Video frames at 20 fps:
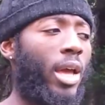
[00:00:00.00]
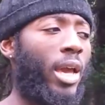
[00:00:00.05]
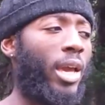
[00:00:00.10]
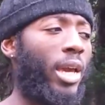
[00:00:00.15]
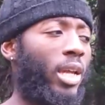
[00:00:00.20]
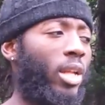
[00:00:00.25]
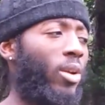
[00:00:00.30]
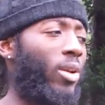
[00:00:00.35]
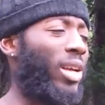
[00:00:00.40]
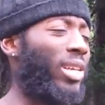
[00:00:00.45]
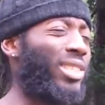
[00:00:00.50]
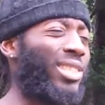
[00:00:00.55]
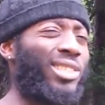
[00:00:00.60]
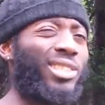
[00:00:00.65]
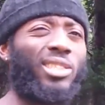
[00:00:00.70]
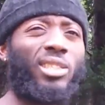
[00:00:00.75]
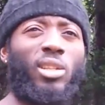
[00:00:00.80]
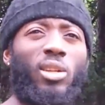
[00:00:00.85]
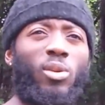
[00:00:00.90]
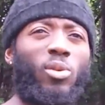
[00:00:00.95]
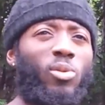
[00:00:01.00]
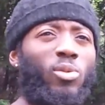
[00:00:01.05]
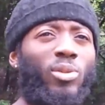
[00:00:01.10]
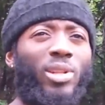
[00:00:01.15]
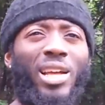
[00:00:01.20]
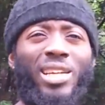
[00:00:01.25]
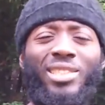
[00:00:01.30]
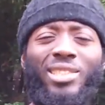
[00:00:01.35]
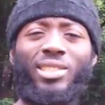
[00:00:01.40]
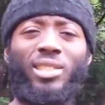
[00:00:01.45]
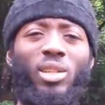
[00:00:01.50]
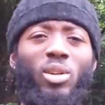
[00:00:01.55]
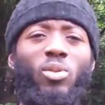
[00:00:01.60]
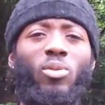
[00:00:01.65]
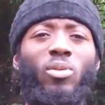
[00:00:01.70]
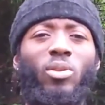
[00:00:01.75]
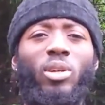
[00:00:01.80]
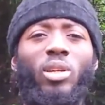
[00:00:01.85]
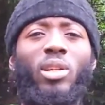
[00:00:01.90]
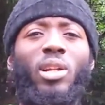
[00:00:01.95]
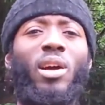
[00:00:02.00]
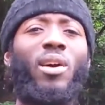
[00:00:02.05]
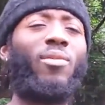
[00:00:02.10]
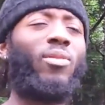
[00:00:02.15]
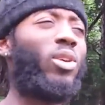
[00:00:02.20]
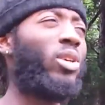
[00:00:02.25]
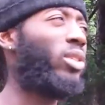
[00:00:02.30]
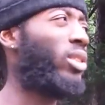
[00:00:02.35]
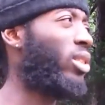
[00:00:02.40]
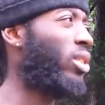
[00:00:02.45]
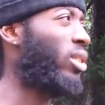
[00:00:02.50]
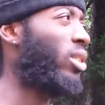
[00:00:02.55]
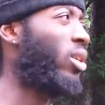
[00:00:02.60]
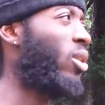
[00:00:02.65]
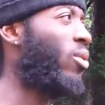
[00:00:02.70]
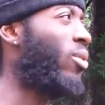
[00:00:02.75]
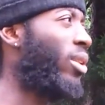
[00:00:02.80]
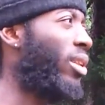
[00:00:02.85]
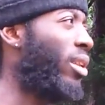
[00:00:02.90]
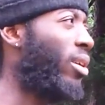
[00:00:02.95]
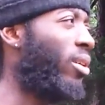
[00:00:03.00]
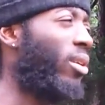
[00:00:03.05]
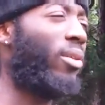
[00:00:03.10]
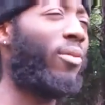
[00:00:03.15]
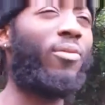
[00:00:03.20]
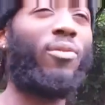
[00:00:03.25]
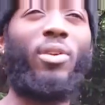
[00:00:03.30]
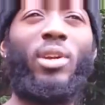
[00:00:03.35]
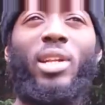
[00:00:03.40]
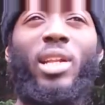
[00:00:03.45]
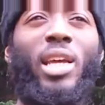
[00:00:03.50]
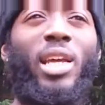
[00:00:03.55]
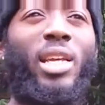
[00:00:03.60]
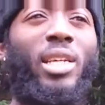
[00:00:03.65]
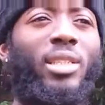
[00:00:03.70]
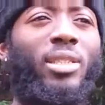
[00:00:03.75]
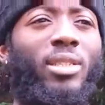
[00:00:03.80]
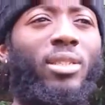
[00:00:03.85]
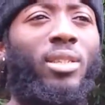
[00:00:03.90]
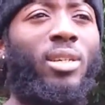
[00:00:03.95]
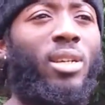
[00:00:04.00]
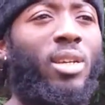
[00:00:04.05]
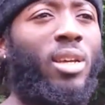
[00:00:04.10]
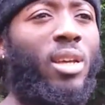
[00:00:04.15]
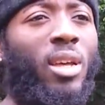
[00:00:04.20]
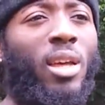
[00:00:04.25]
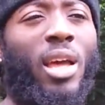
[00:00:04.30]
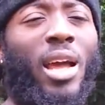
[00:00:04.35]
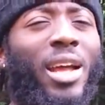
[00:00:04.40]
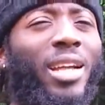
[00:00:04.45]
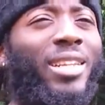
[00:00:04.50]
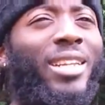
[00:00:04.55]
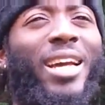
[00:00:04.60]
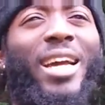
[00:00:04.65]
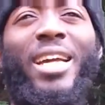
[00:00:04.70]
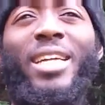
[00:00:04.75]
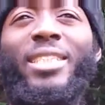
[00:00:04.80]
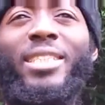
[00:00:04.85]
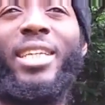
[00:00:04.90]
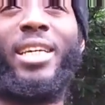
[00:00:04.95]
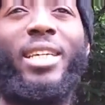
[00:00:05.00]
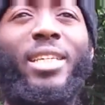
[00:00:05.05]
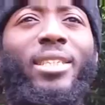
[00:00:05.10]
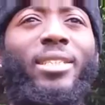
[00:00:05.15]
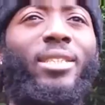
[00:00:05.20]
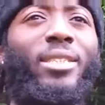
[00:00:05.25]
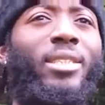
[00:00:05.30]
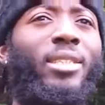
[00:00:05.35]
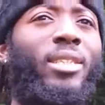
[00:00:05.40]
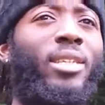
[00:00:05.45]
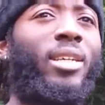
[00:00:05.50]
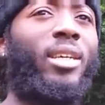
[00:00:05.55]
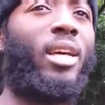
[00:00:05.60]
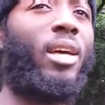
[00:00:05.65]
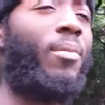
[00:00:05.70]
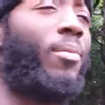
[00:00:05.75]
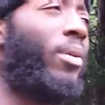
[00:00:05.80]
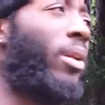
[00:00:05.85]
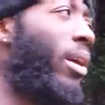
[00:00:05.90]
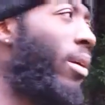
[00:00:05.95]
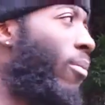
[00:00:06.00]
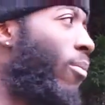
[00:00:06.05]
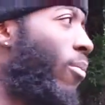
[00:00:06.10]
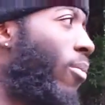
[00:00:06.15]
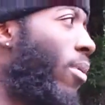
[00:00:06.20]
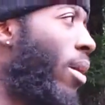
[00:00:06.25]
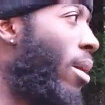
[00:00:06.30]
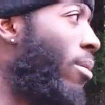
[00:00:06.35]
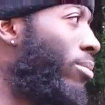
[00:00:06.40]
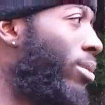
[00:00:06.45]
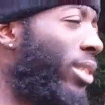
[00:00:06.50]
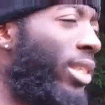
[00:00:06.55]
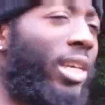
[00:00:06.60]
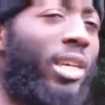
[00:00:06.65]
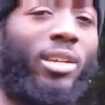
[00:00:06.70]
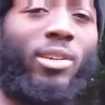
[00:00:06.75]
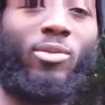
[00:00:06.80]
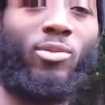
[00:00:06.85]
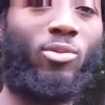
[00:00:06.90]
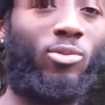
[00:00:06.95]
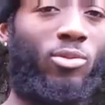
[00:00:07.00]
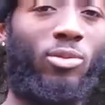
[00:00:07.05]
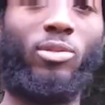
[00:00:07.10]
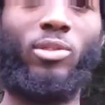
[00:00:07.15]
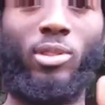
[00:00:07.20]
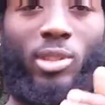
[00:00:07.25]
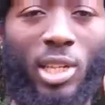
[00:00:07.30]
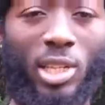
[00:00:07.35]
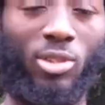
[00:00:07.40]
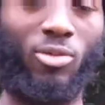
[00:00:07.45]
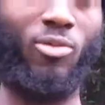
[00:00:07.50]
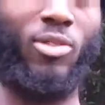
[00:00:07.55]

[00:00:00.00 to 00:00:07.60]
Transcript: And, you know, that's a slow, that's slow. You know, I've lost a stone in uh, three days and nine days. I mean, I'm, I'm say, this